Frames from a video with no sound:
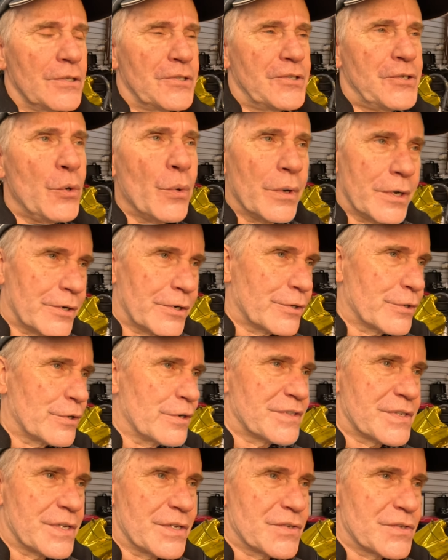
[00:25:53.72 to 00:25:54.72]
200
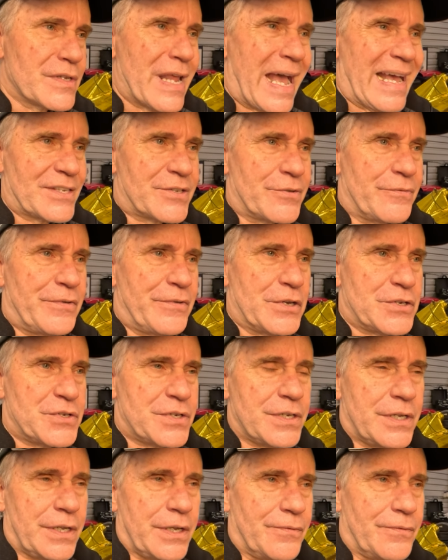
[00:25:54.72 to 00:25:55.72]
hertz is not
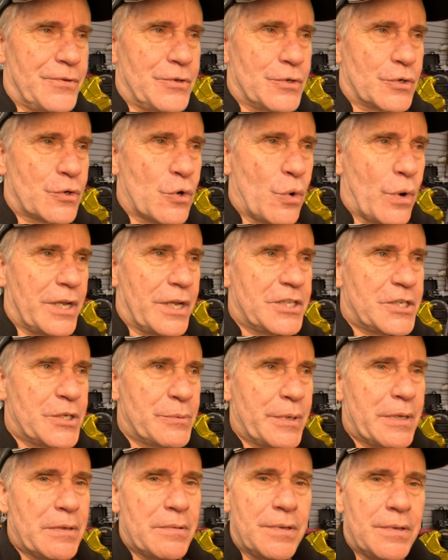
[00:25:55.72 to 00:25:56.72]
sufficient if you're going to
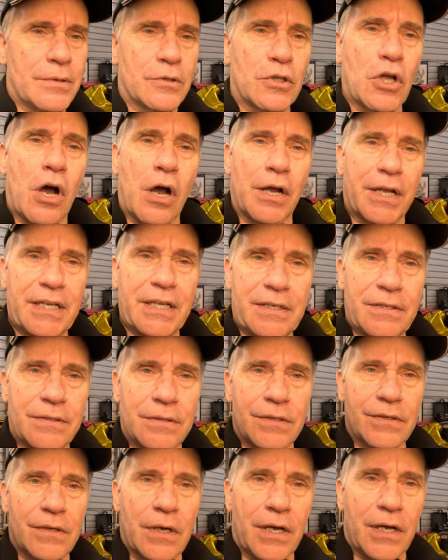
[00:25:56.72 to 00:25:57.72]
be
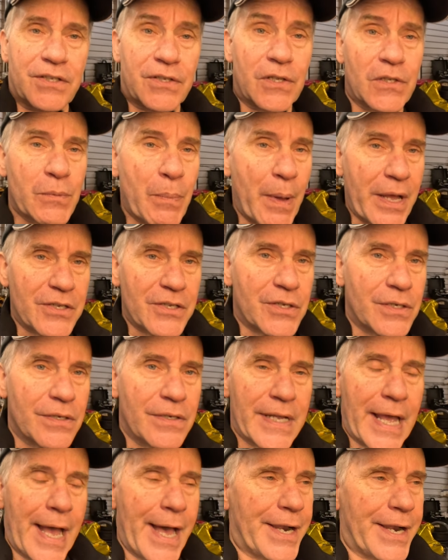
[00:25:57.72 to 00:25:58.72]
logging
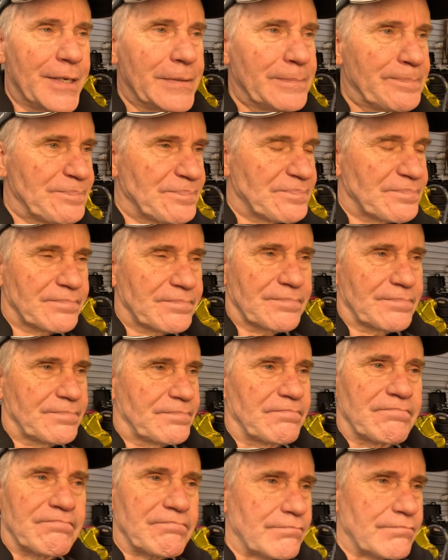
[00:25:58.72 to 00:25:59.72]
suspension data.
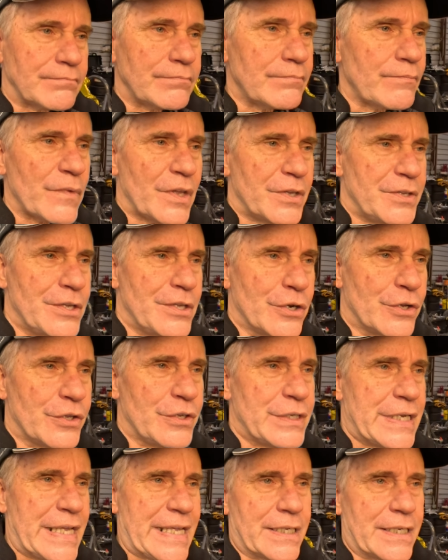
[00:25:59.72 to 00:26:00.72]
You know,
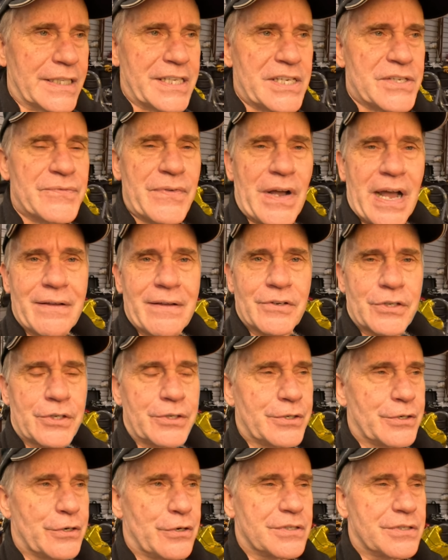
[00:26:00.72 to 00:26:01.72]
you need at least
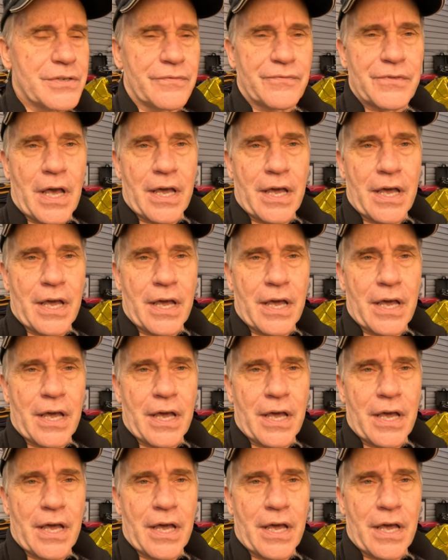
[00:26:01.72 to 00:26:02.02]
500 hertz, if